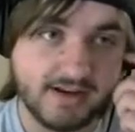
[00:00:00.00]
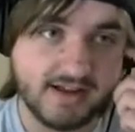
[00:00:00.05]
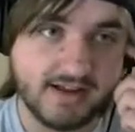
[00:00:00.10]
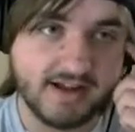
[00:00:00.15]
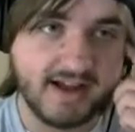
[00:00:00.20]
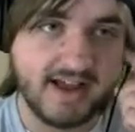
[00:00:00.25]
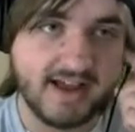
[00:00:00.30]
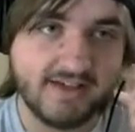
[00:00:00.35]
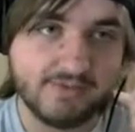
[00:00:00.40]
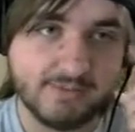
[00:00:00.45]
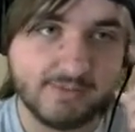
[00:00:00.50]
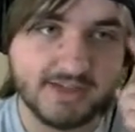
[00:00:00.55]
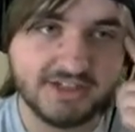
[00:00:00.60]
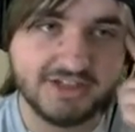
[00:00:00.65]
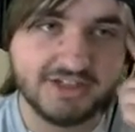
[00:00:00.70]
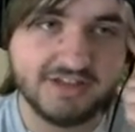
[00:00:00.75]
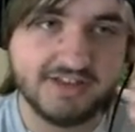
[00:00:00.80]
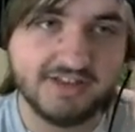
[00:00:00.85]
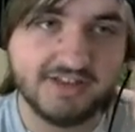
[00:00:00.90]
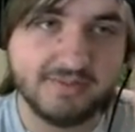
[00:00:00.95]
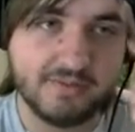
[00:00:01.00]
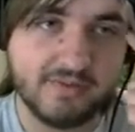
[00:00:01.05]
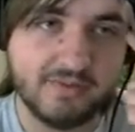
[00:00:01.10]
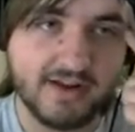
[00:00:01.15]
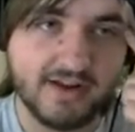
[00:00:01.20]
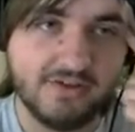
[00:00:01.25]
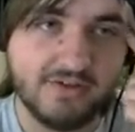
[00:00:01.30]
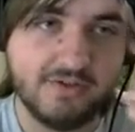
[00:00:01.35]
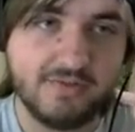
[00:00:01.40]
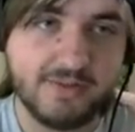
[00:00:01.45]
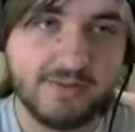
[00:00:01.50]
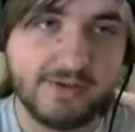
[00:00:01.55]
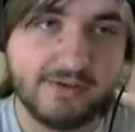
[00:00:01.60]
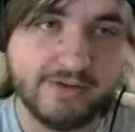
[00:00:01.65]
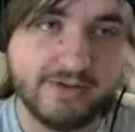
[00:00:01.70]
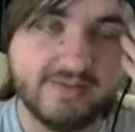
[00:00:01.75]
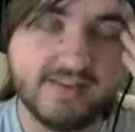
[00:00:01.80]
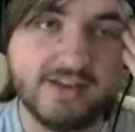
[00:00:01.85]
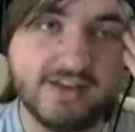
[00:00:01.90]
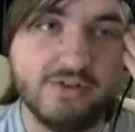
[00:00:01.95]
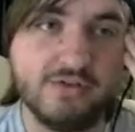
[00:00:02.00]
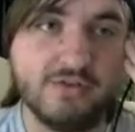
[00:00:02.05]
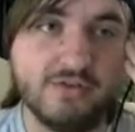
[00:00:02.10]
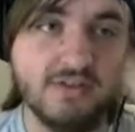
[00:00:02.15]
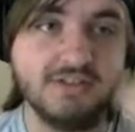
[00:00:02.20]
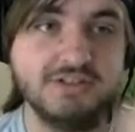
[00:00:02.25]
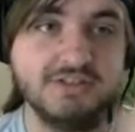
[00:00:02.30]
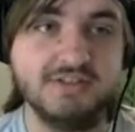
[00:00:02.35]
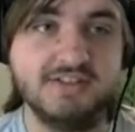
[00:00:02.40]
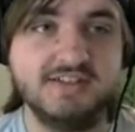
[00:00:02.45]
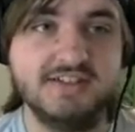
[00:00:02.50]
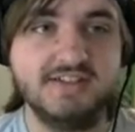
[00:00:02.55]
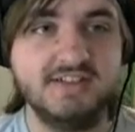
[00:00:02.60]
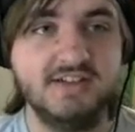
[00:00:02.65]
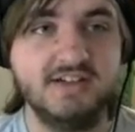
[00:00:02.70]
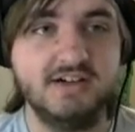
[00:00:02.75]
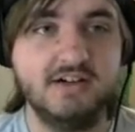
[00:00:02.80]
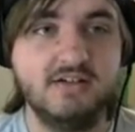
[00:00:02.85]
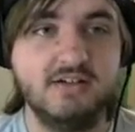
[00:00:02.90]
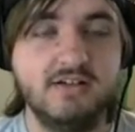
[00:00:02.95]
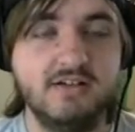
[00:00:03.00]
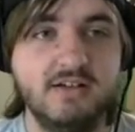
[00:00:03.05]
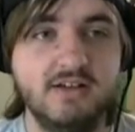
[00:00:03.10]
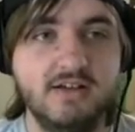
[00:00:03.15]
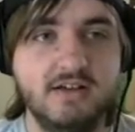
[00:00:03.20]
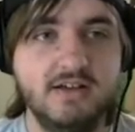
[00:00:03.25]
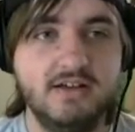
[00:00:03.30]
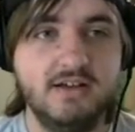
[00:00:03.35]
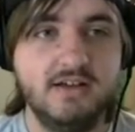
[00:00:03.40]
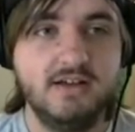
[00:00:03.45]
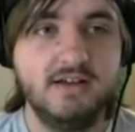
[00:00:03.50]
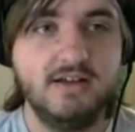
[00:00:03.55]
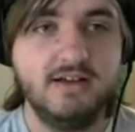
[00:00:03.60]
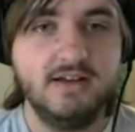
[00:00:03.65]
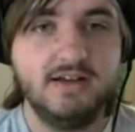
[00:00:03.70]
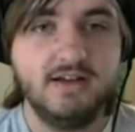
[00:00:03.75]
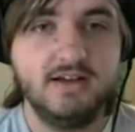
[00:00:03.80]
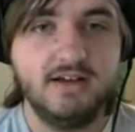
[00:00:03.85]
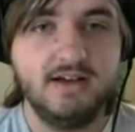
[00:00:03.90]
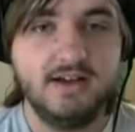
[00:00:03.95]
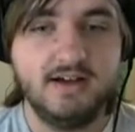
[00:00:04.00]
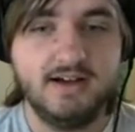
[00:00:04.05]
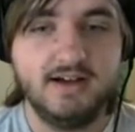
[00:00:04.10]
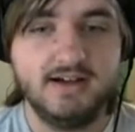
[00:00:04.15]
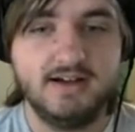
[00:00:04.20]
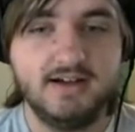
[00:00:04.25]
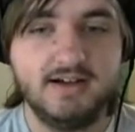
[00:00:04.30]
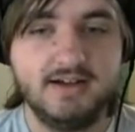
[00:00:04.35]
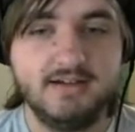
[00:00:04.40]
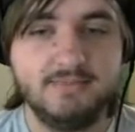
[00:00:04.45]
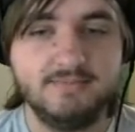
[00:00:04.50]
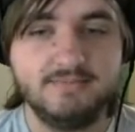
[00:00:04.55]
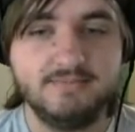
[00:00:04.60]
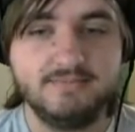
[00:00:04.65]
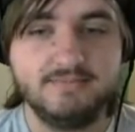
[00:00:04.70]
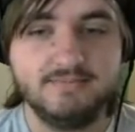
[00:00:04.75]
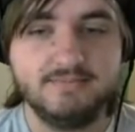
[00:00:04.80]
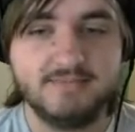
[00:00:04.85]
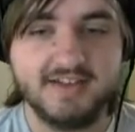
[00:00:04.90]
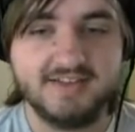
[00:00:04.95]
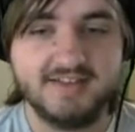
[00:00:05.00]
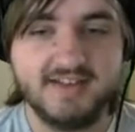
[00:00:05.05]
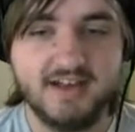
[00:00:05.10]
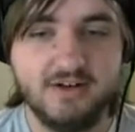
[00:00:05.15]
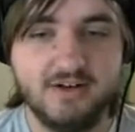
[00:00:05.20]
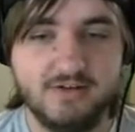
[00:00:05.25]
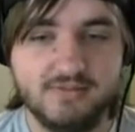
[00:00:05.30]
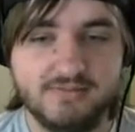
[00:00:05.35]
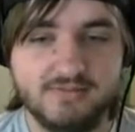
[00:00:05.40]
haven't mentioned this, but when I do speedruns, I do glitchless, so, because I don't